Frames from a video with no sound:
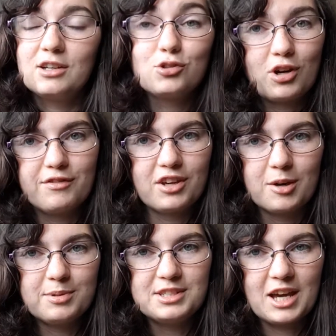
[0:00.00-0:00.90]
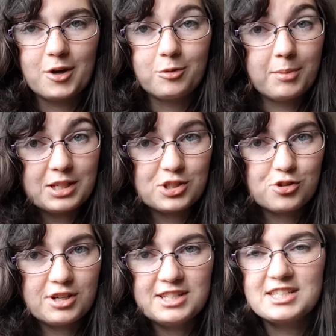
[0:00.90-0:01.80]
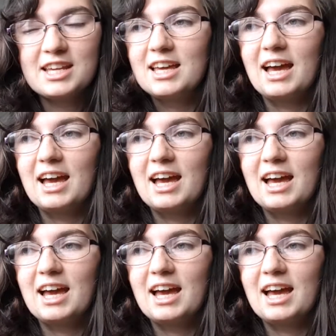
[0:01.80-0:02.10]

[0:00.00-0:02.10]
driving up and down my street,